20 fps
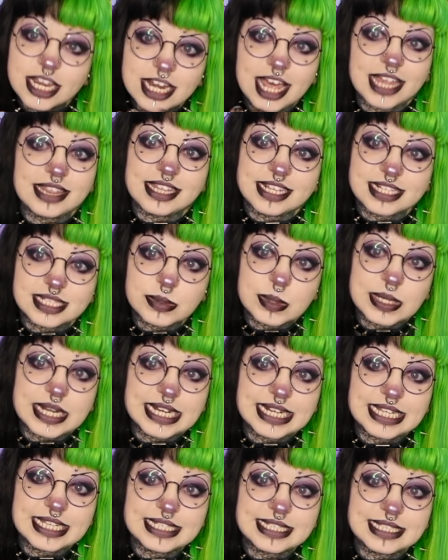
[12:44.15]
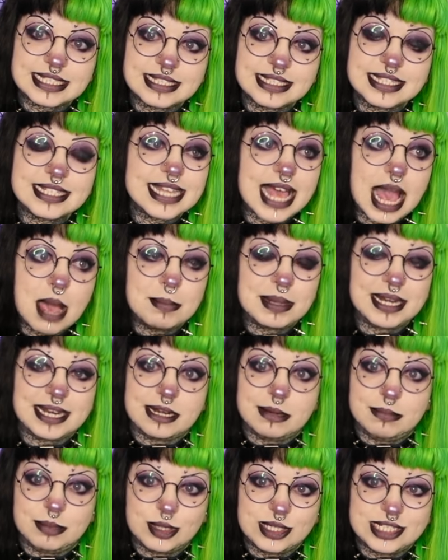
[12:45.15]
Not this one, at least. This happy
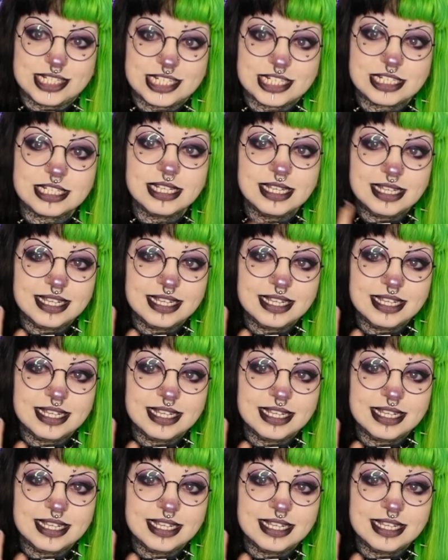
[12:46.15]
little bush.